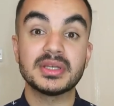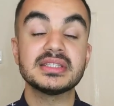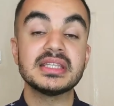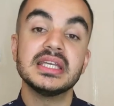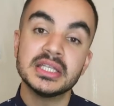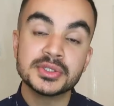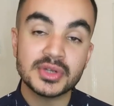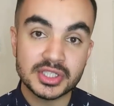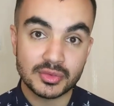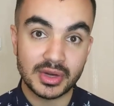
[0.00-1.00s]
because the
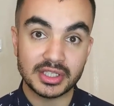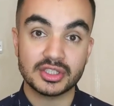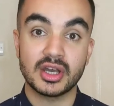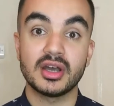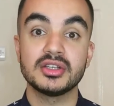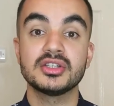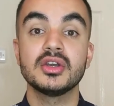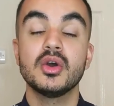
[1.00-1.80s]
interest rate charge,